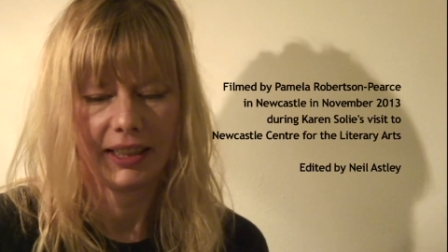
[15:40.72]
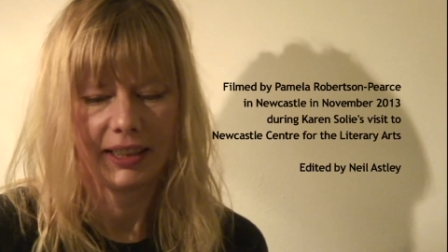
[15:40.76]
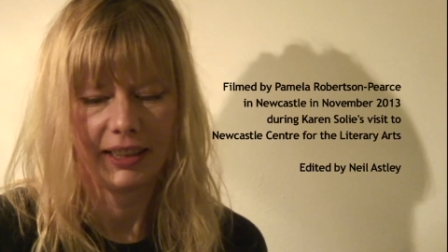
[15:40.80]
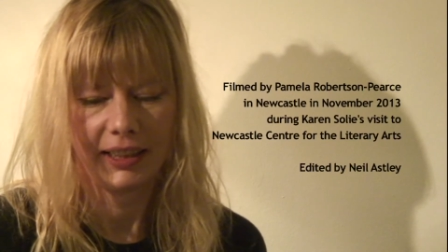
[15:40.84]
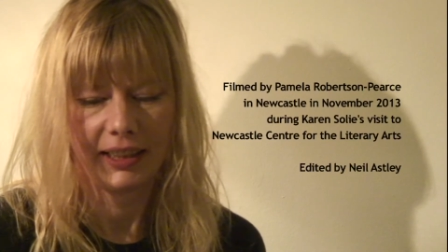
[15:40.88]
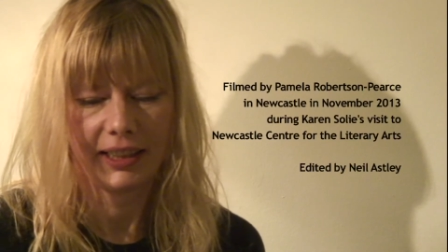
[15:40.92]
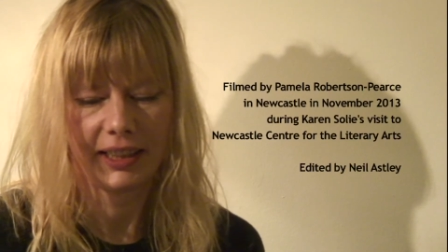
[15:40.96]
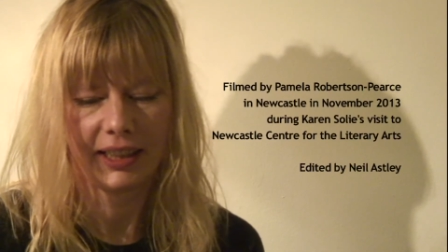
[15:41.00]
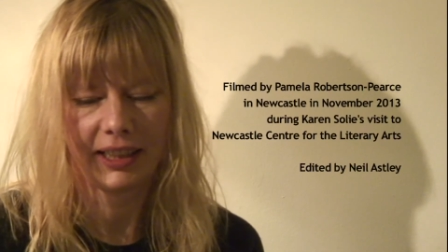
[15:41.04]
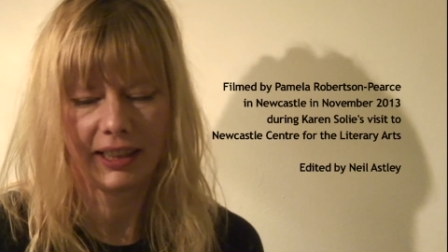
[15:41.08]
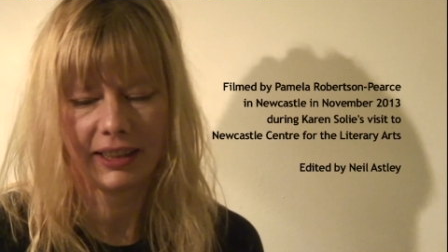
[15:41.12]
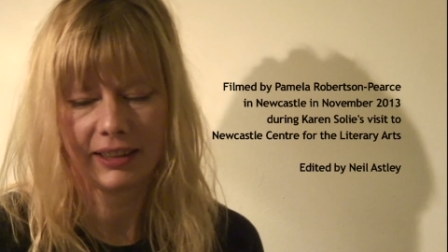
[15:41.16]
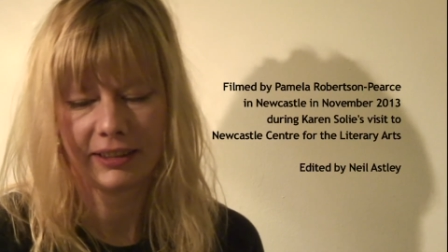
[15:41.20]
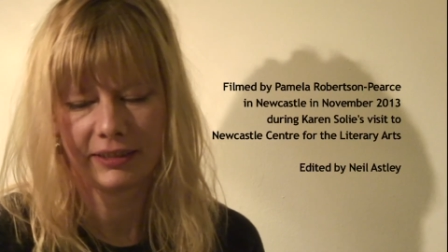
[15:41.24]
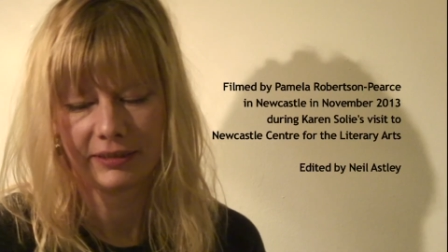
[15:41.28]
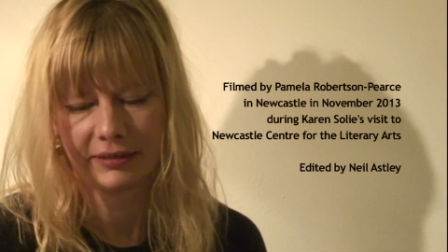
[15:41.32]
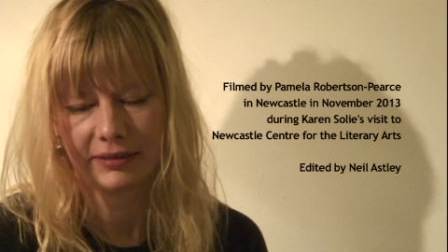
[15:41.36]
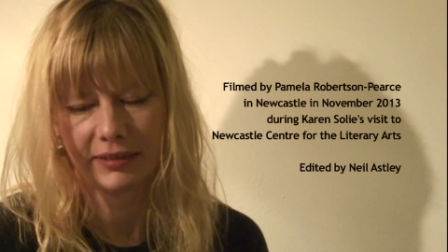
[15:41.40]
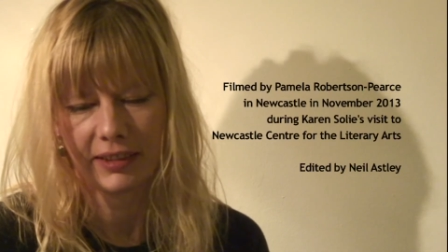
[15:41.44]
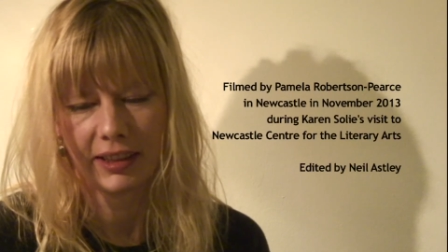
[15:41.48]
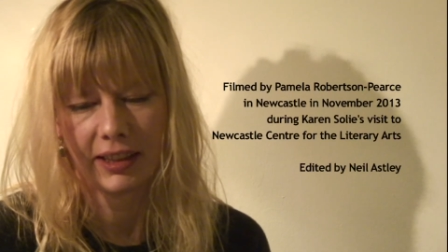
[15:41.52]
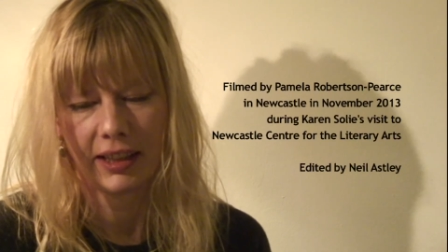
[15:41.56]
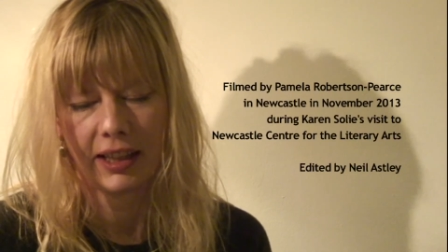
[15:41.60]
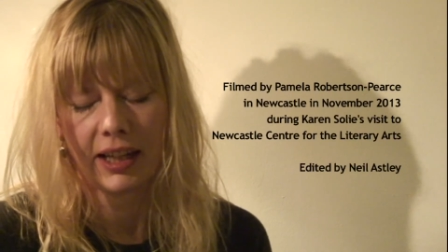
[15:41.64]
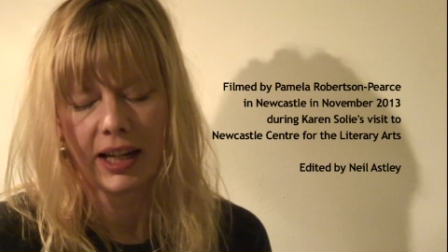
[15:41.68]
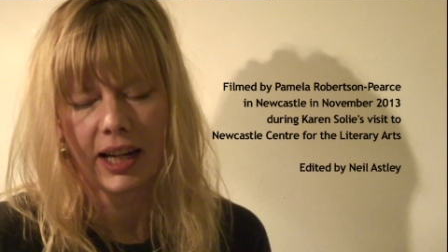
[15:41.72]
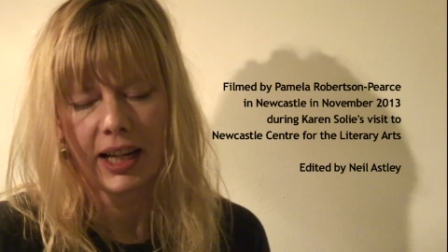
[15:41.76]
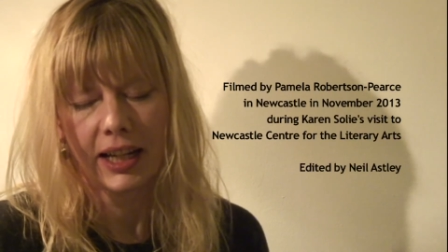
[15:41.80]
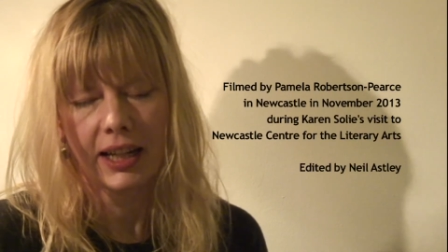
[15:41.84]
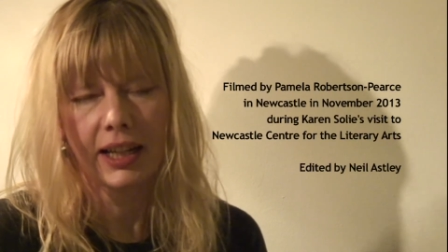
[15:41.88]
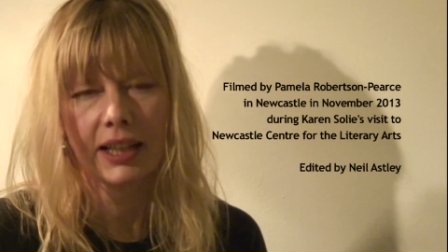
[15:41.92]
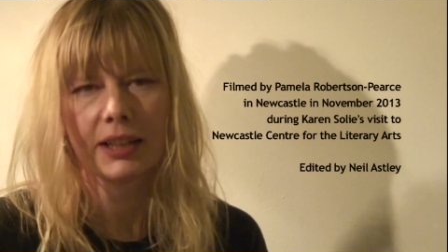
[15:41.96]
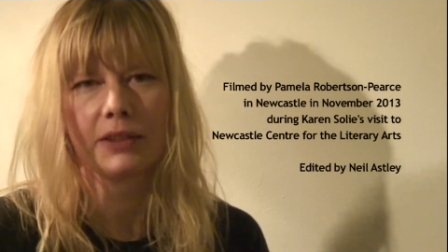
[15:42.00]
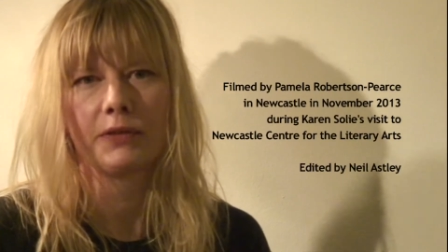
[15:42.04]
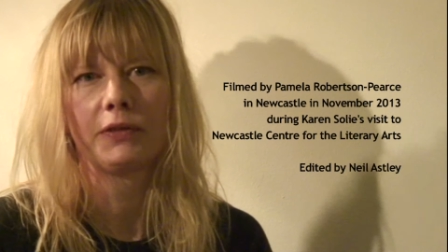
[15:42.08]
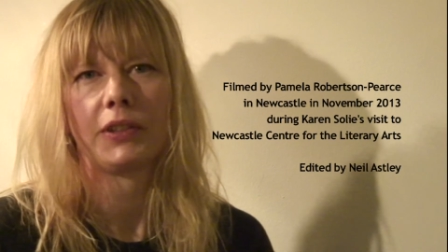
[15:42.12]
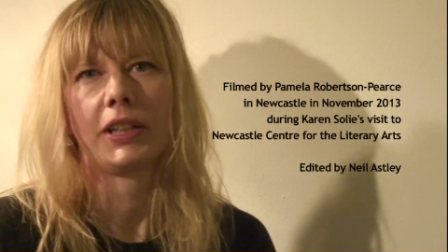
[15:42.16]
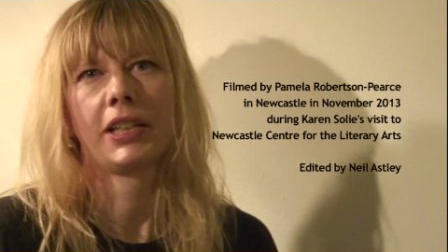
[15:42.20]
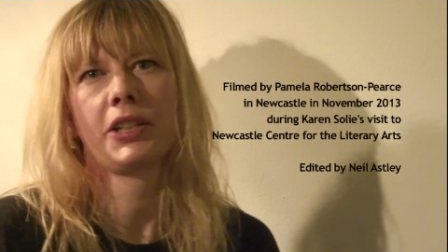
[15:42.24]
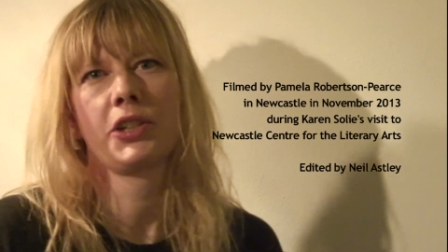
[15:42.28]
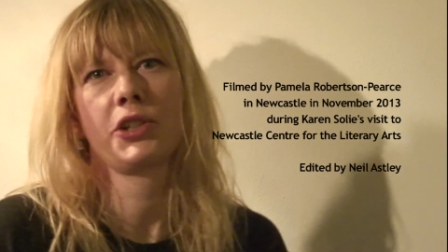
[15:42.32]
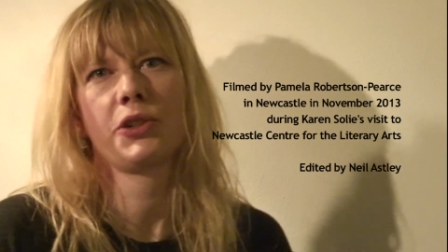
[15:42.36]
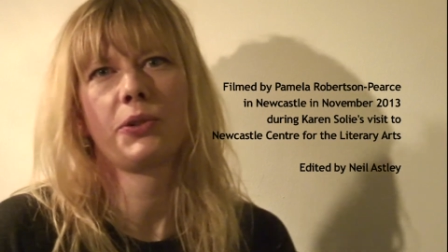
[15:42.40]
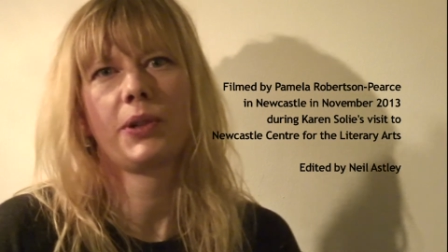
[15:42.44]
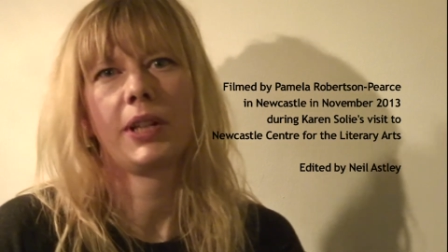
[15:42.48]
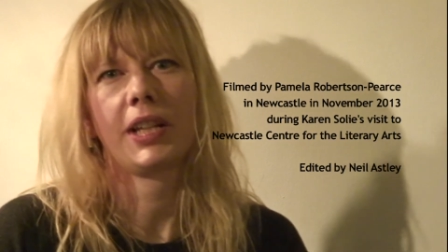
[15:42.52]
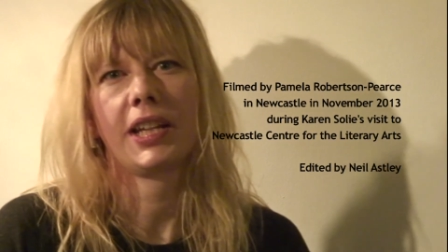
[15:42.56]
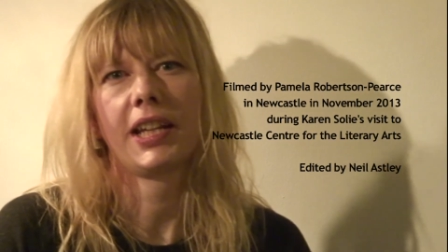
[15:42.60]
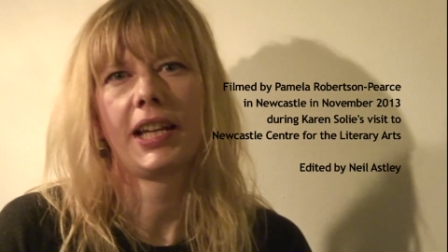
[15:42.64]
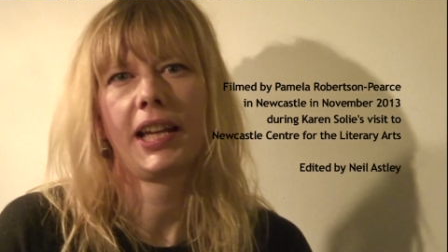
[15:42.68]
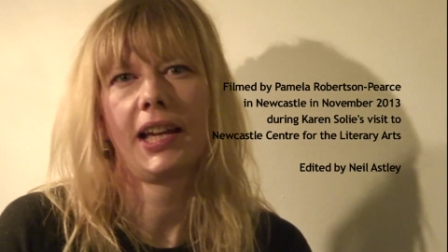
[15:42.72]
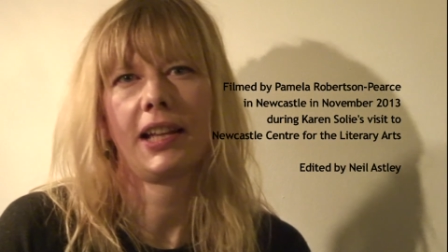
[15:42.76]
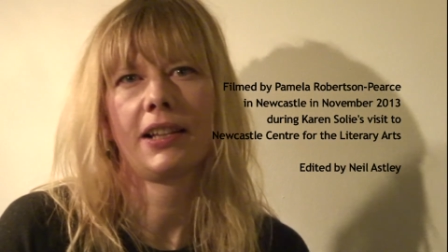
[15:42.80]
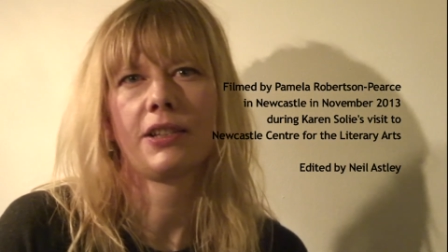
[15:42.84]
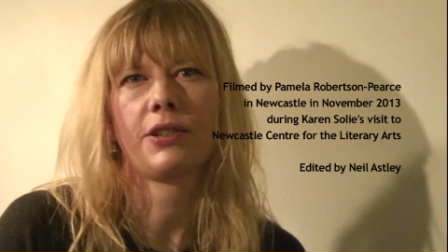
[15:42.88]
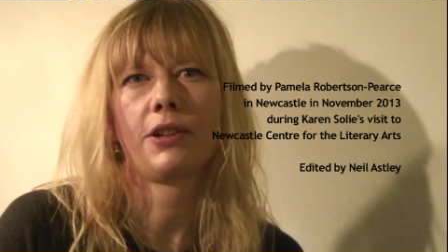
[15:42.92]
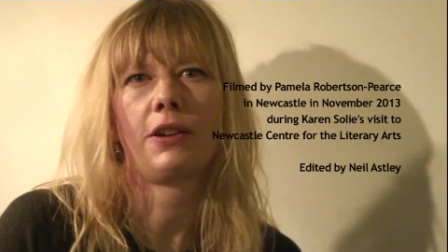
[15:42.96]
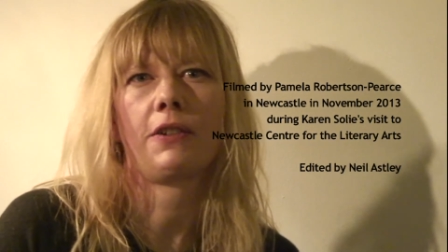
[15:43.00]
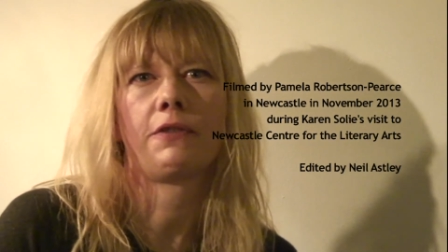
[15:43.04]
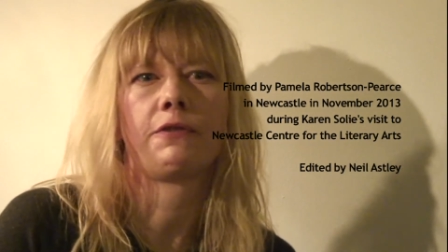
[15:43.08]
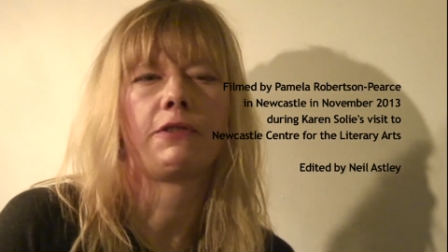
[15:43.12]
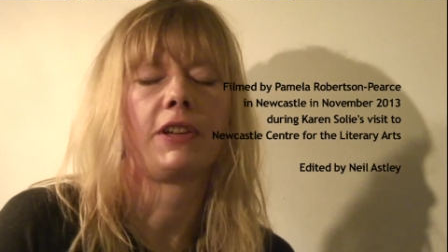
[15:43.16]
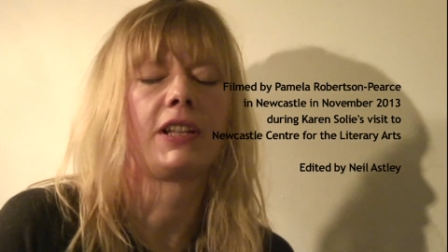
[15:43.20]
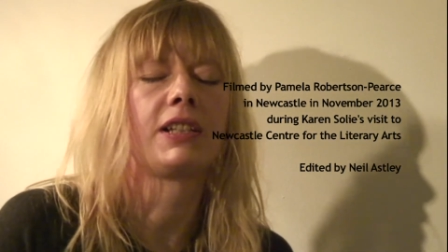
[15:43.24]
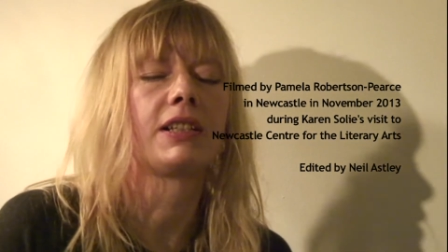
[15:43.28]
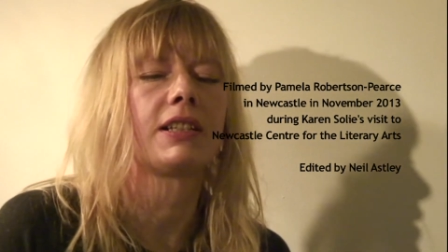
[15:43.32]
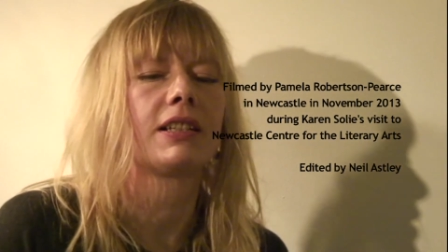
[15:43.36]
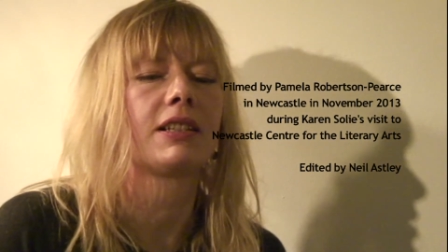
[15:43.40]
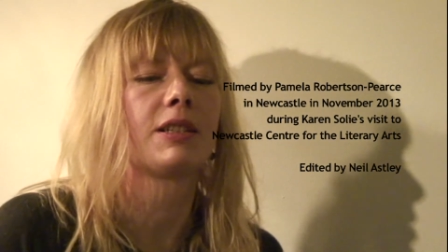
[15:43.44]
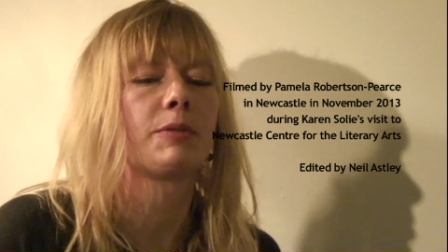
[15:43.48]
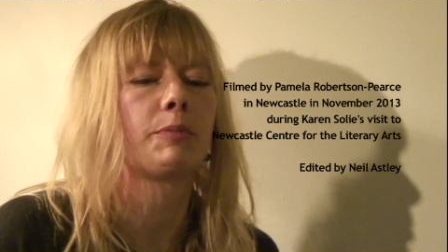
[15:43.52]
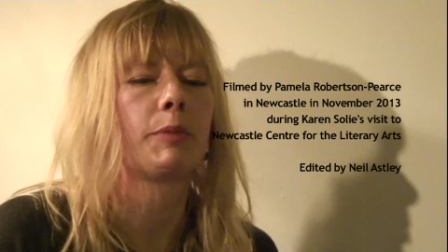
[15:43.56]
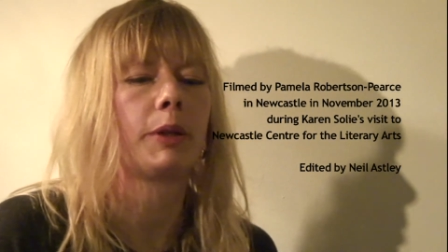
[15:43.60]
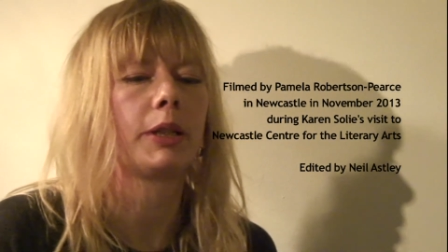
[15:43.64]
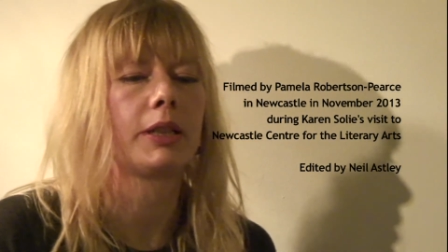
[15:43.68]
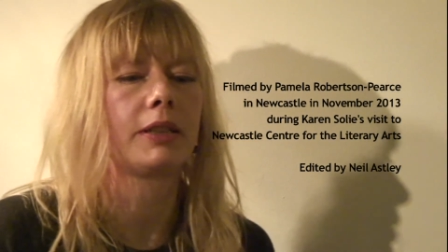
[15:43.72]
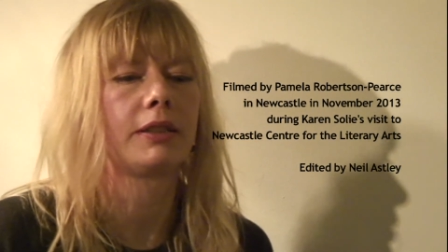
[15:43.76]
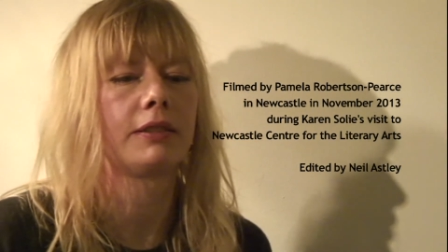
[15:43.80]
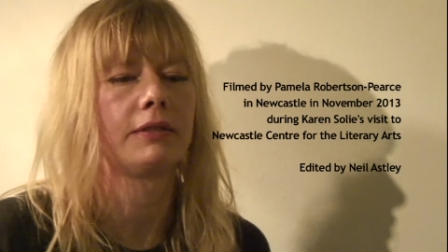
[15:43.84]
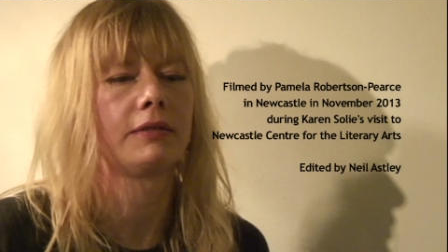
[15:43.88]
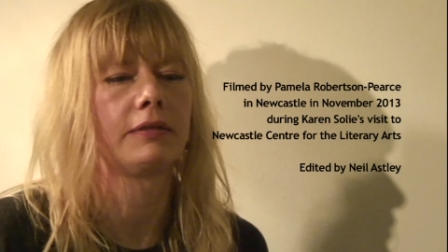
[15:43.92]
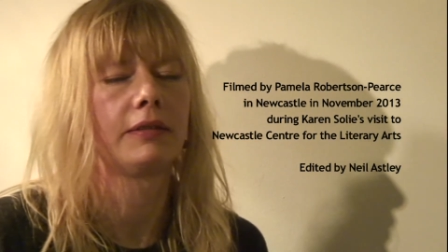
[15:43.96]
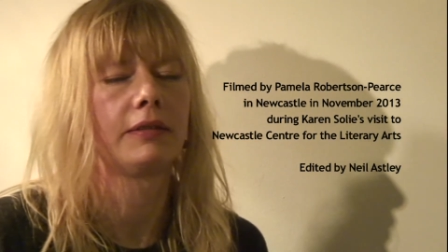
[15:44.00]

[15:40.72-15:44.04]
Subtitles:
Yeah, I kind of like shooting cans off fences, but